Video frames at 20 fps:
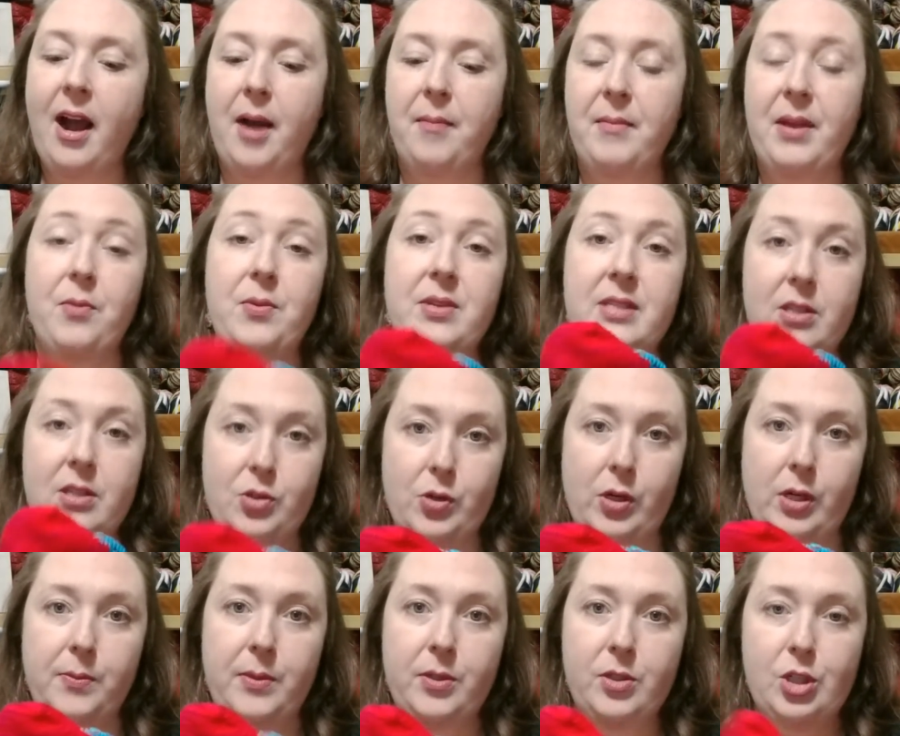It was
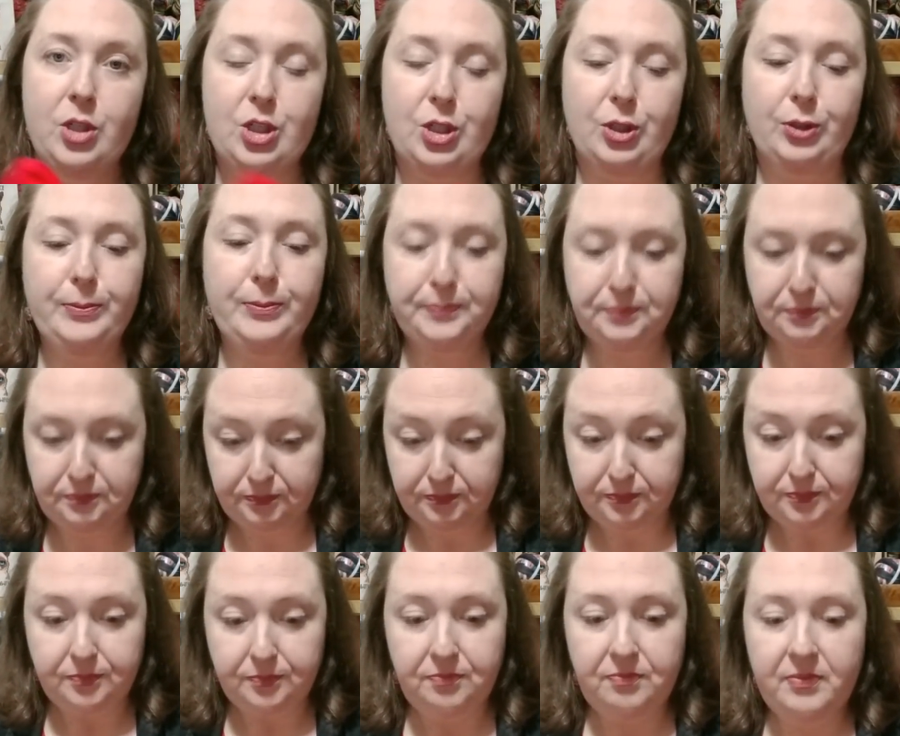enjoyable to do.
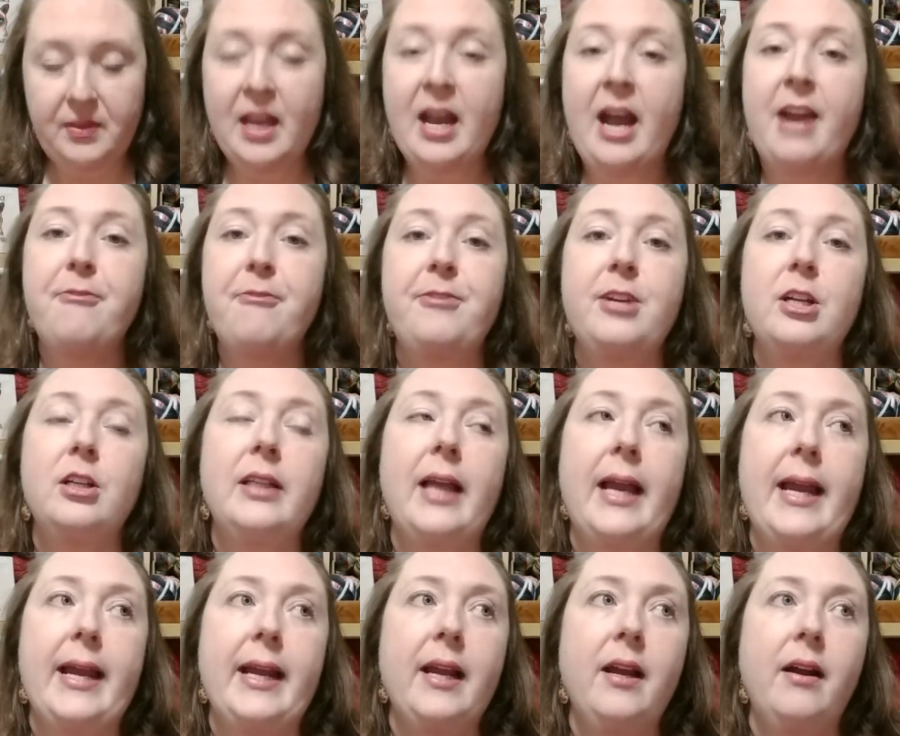I feel
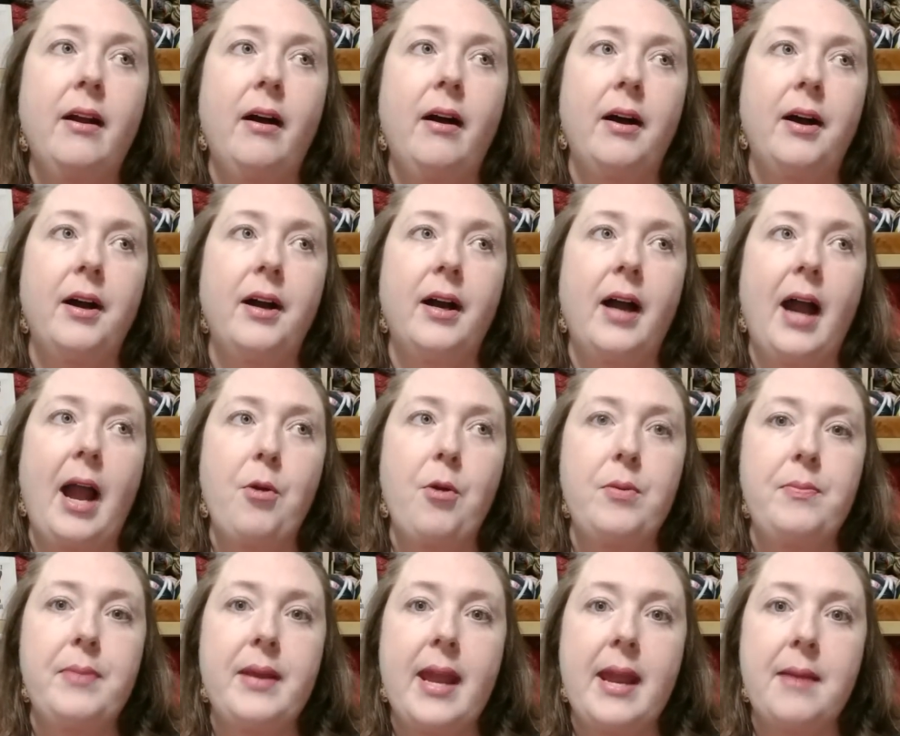like I
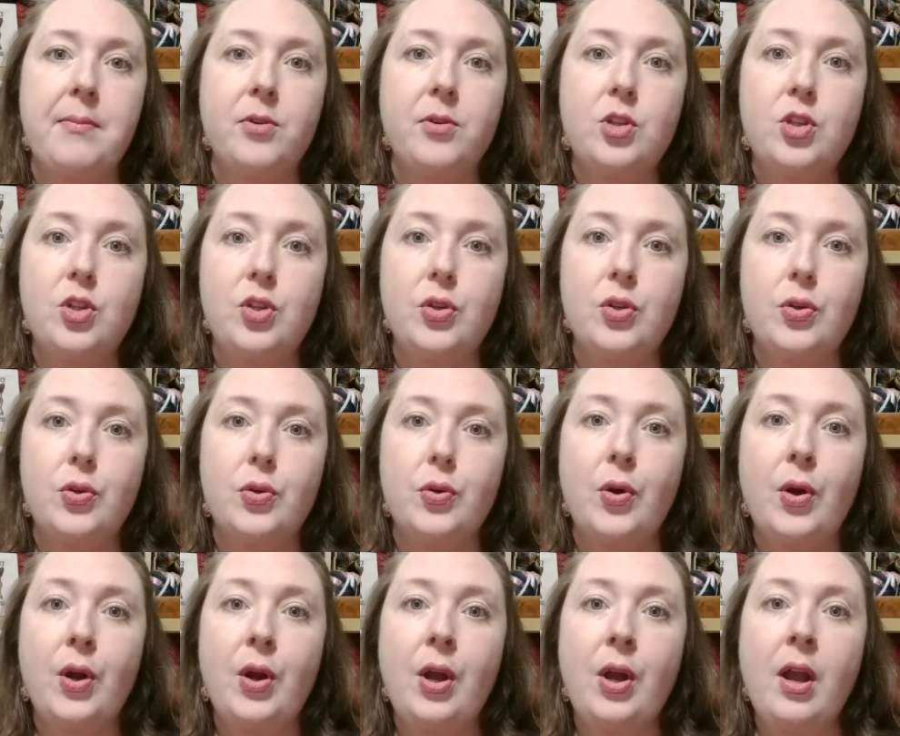would be able to
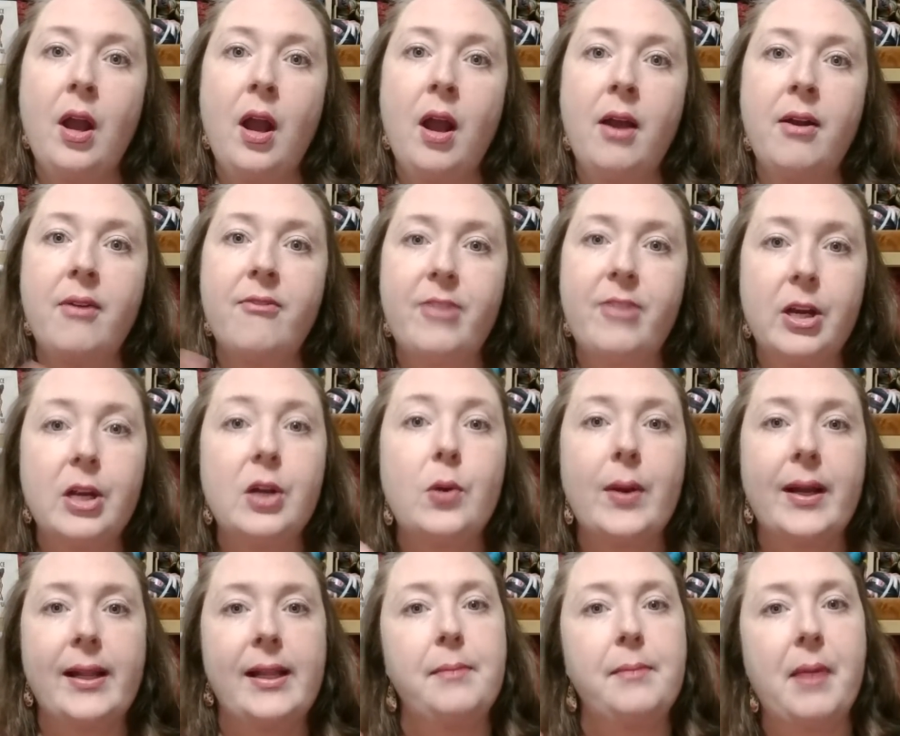very
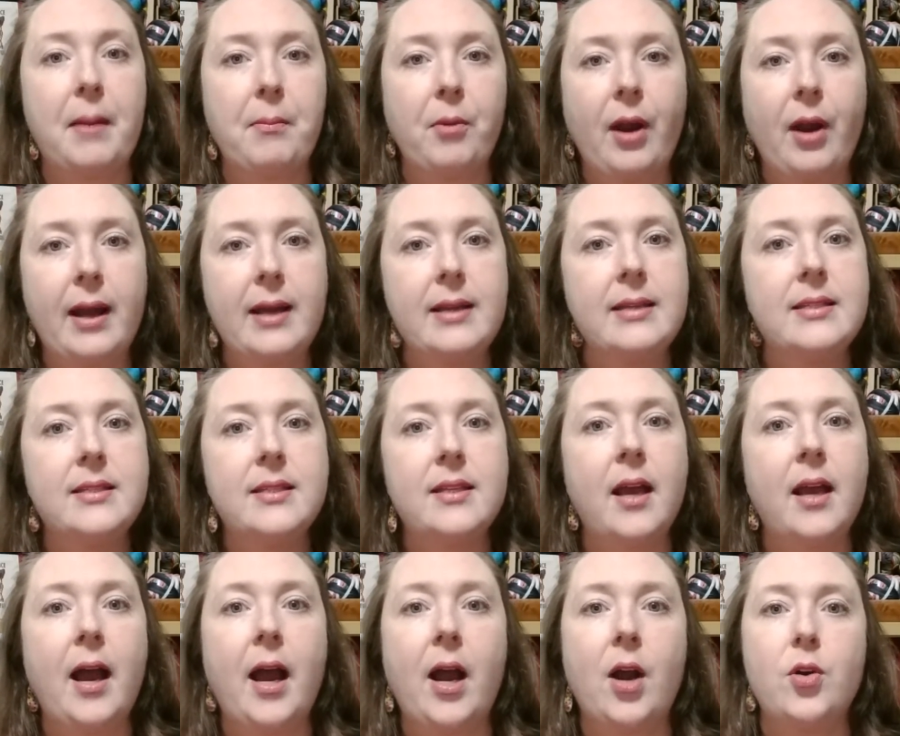quickly memorize
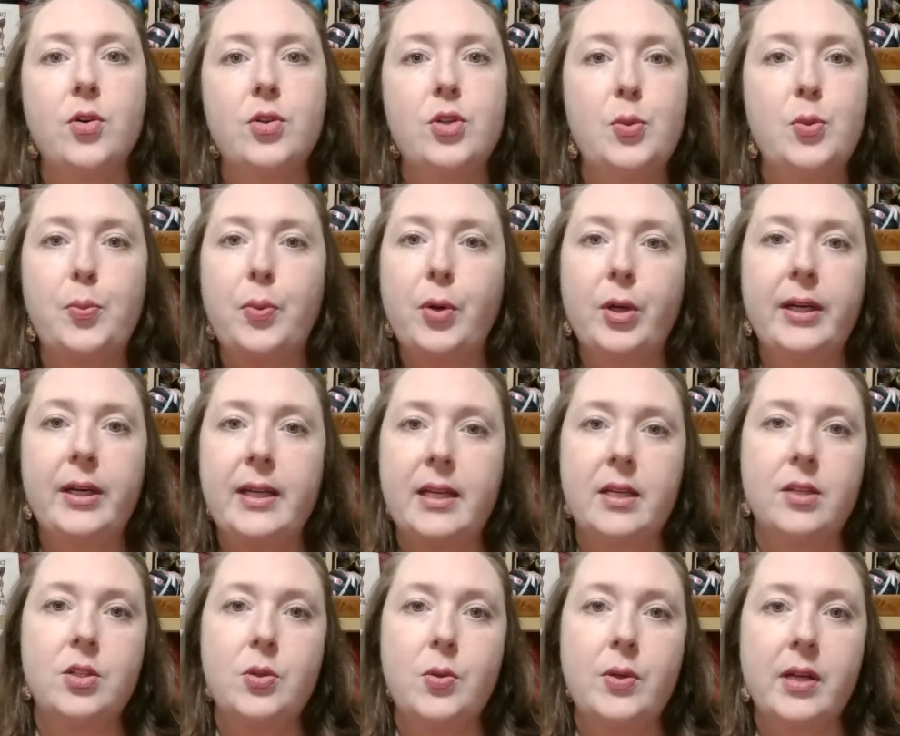how to put it
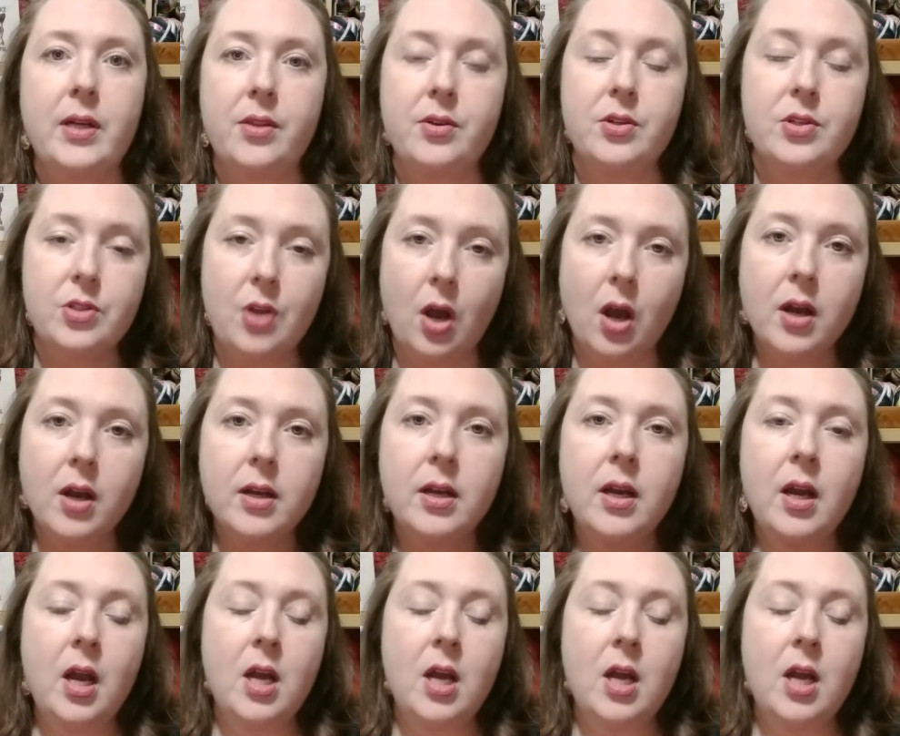into another sock.